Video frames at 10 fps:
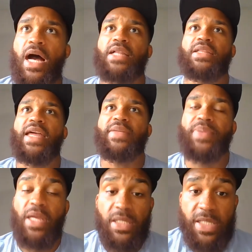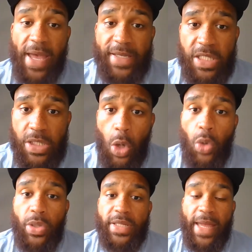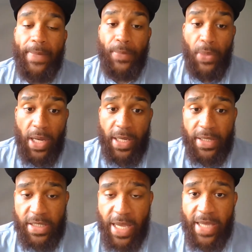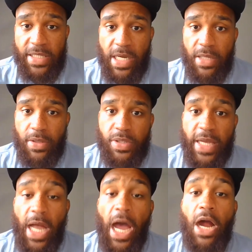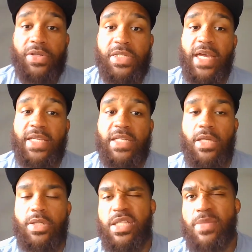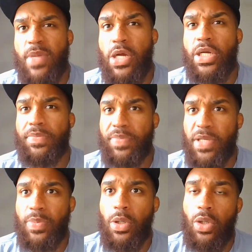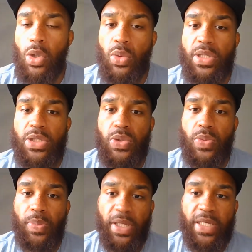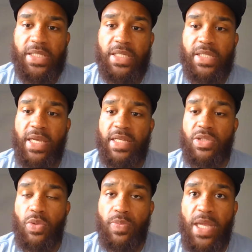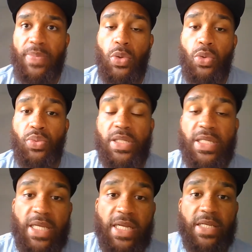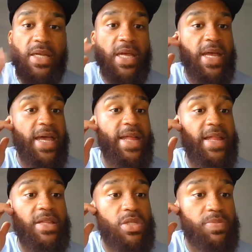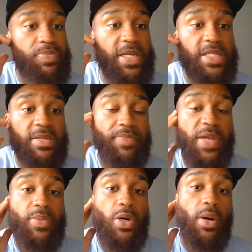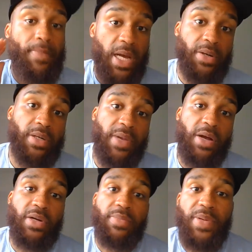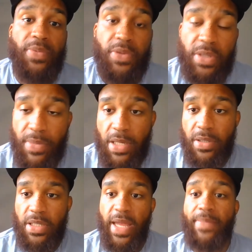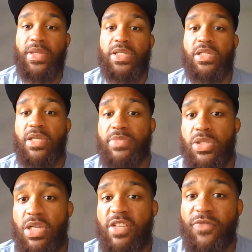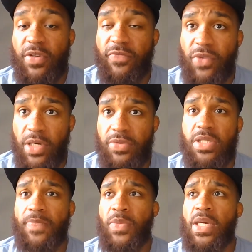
I like paying taxes knowing that my tax dollars and our tax dollars as American people are going to places and to people who really need it. And those places and people are America, American people in America. That money should come to us first.